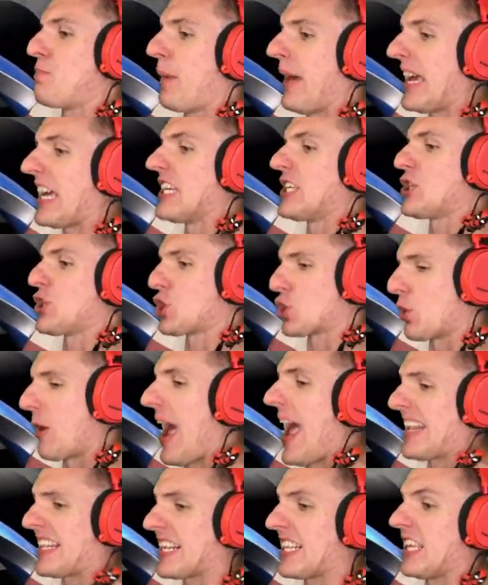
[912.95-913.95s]
biggest
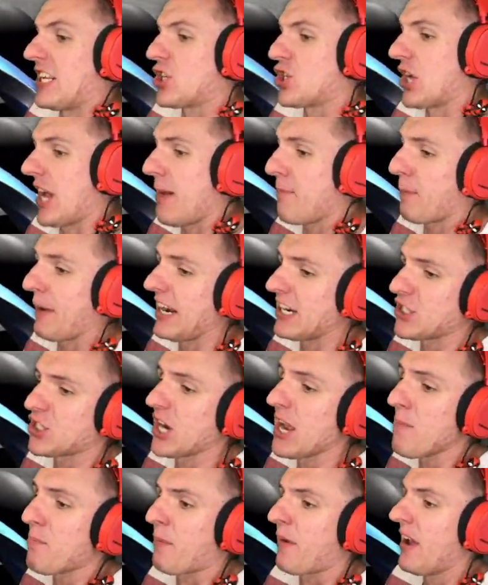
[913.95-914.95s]
threat to the
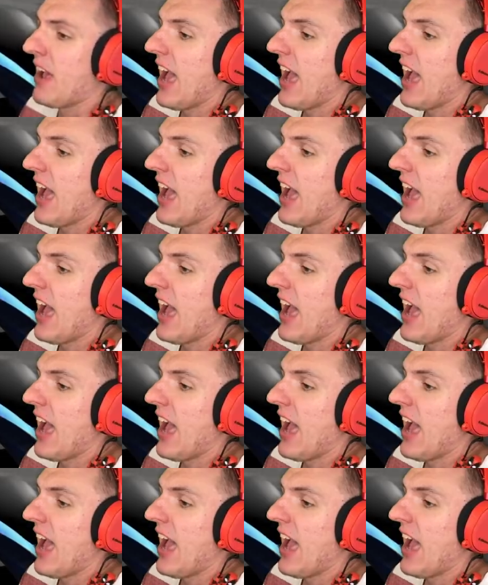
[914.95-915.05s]
championship,